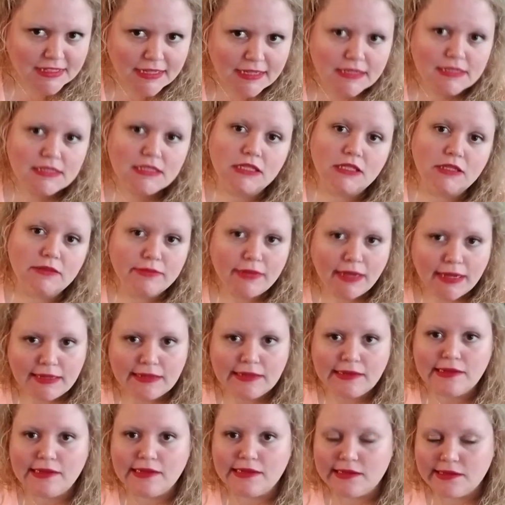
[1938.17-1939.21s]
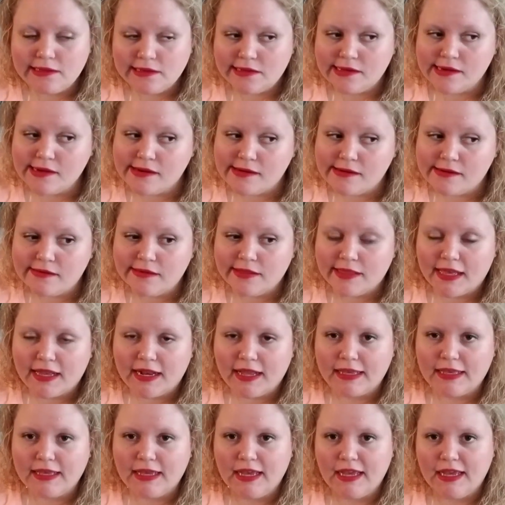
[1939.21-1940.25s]
So you might all know that I
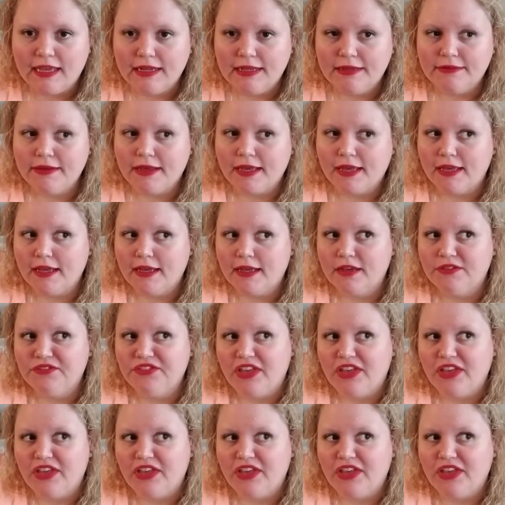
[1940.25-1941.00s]
kind of have